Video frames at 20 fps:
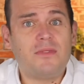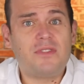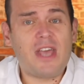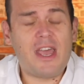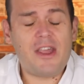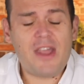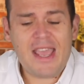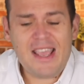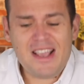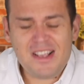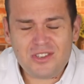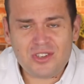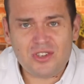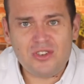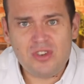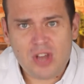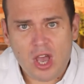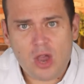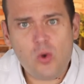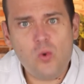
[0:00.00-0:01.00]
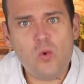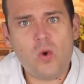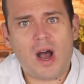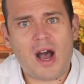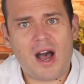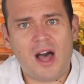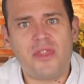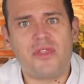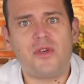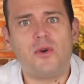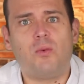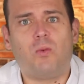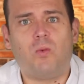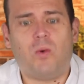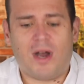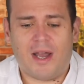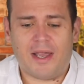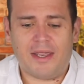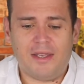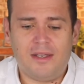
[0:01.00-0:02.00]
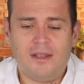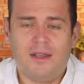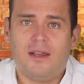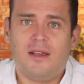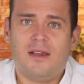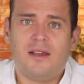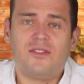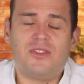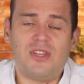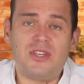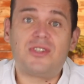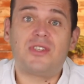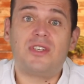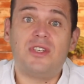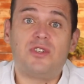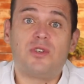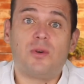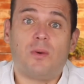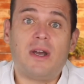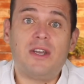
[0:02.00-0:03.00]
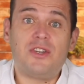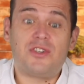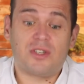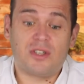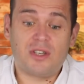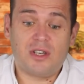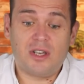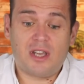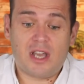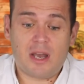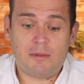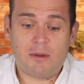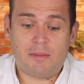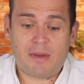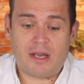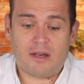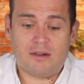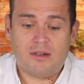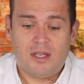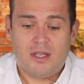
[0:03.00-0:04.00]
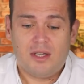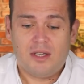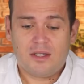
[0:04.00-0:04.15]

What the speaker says: There is no other way this situation can come about.